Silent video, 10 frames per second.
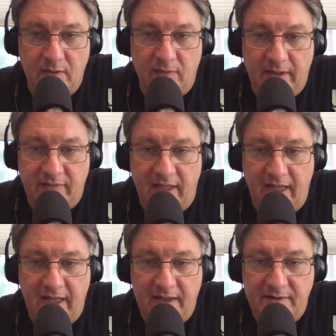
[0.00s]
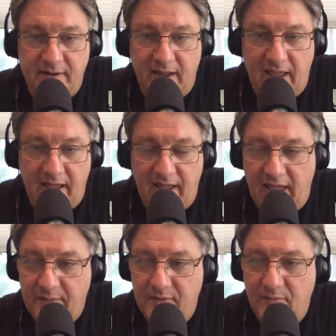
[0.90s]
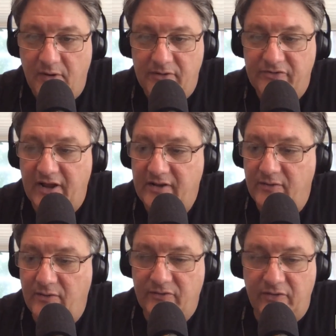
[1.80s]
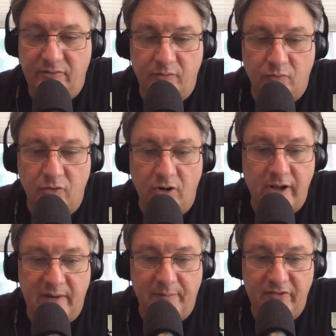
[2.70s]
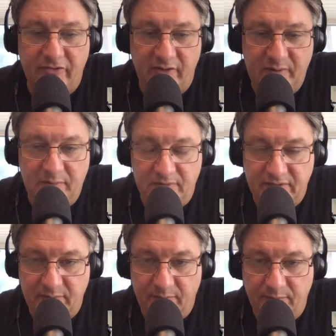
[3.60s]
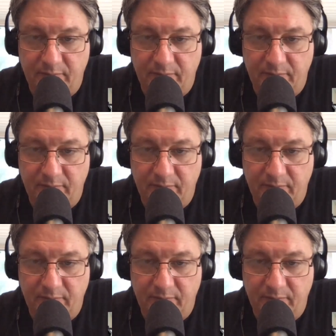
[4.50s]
like they had Hagman motorcycles and Rook and a bunch of other people did a